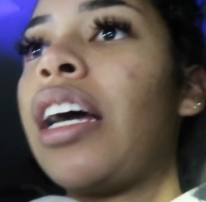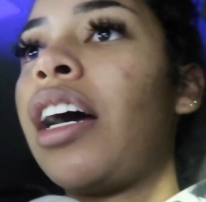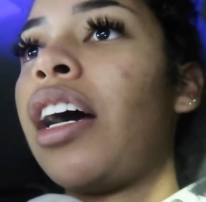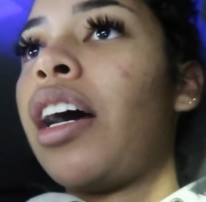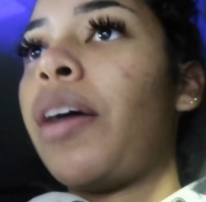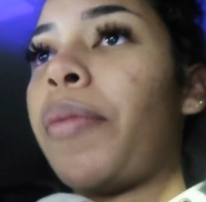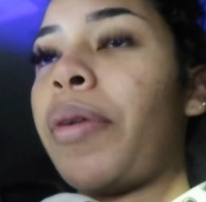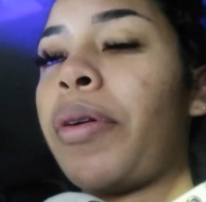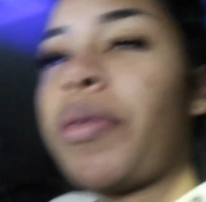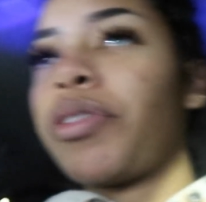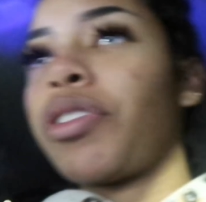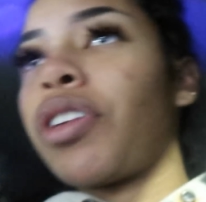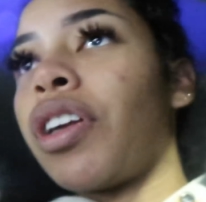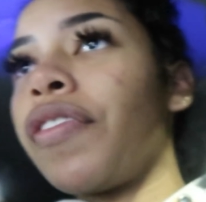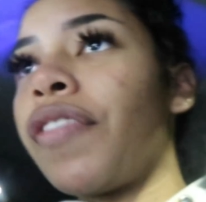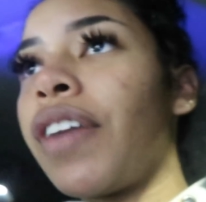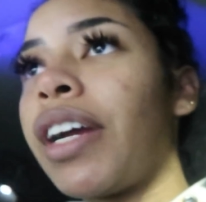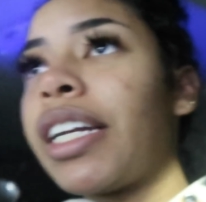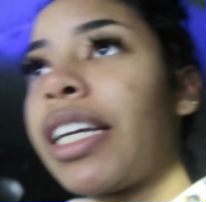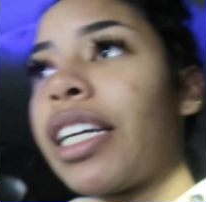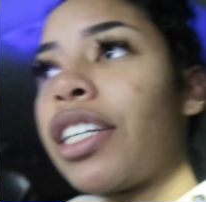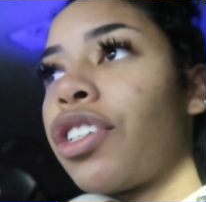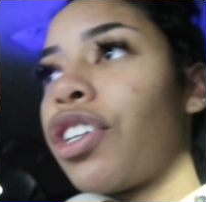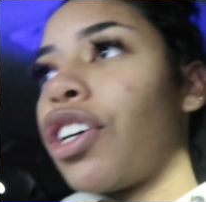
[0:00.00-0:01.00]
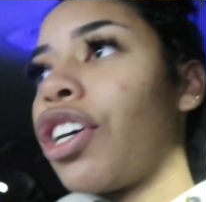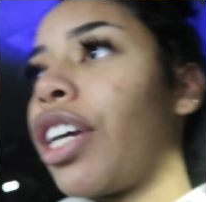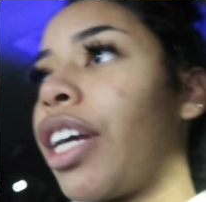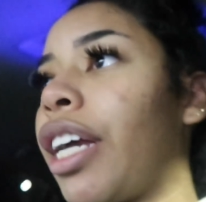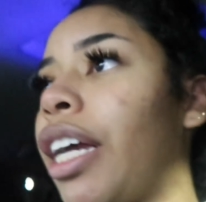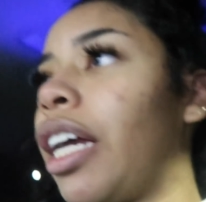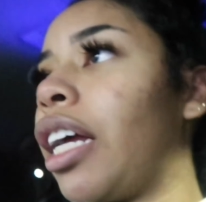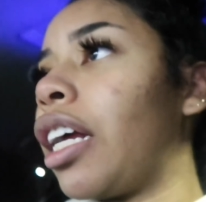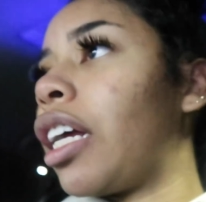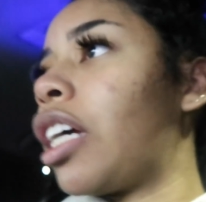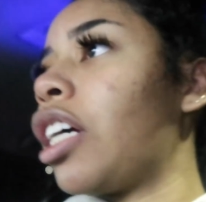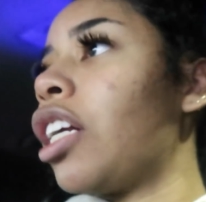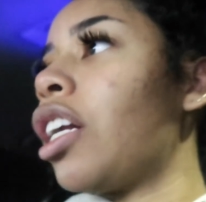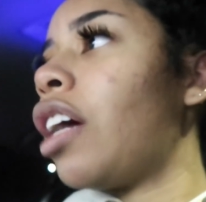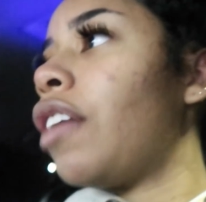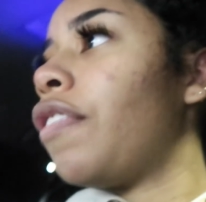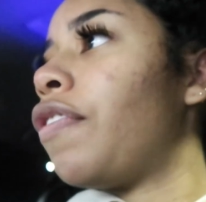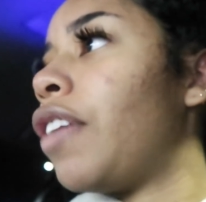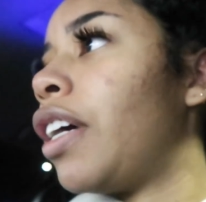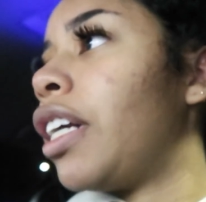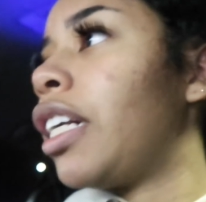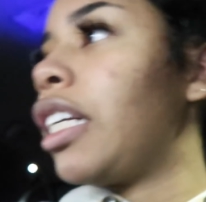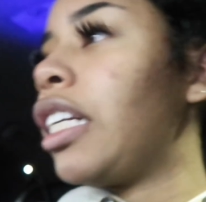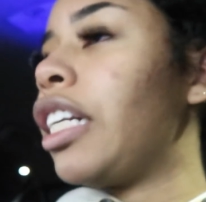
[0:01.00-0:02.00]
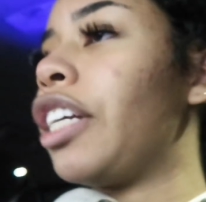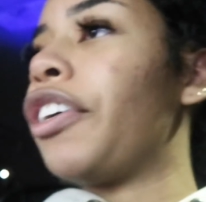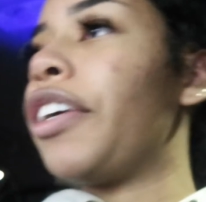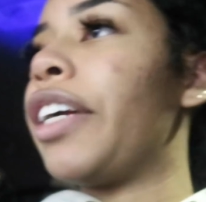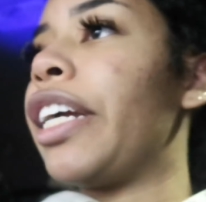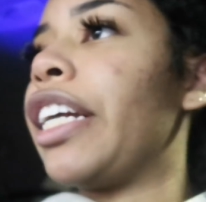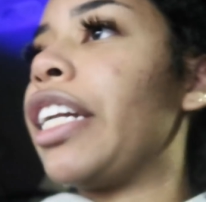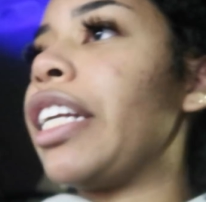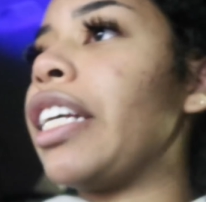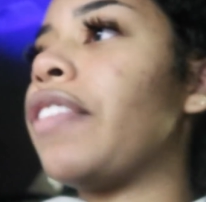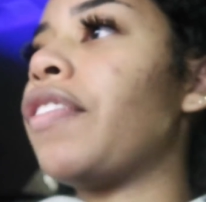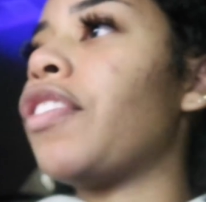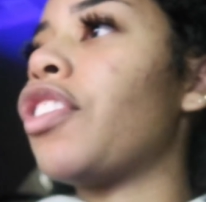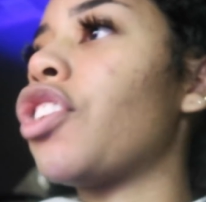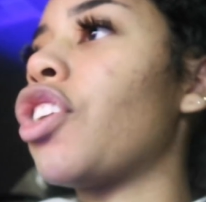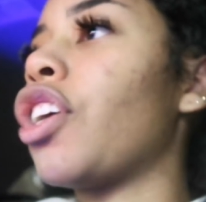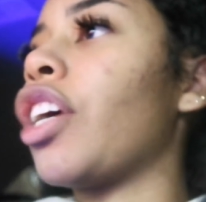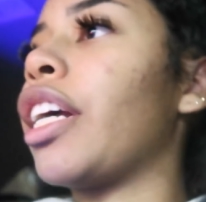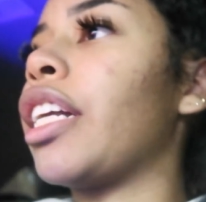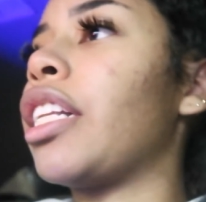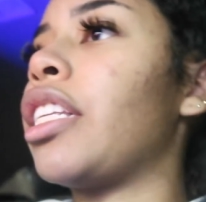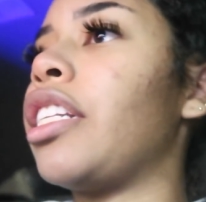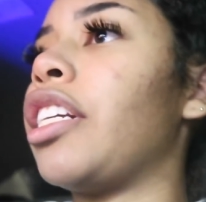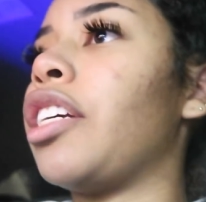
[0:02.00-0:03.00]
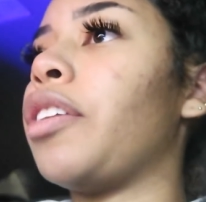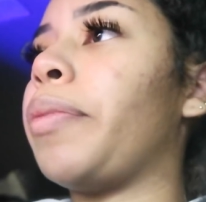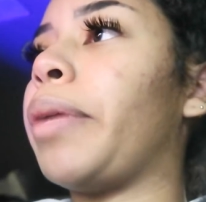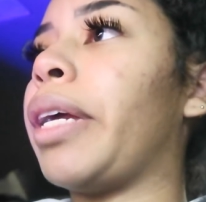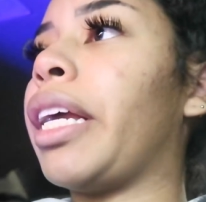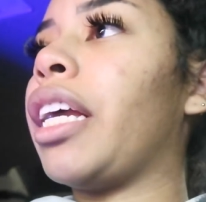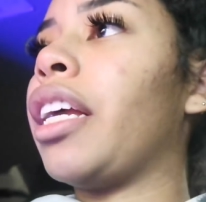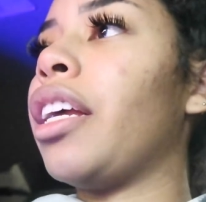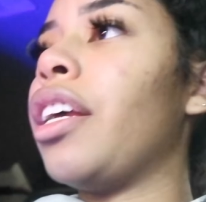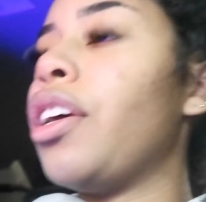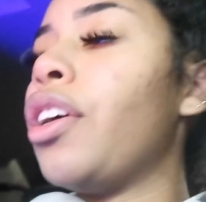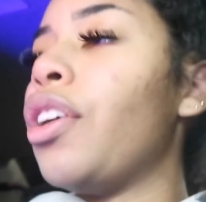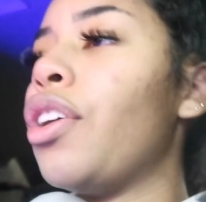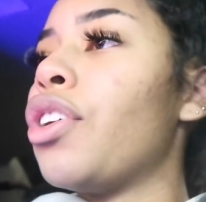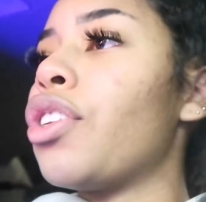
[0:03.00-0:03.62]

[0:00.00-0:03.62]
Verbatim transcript: Um, I was trying to find it at Target. Could not find it near any of the Targets near me.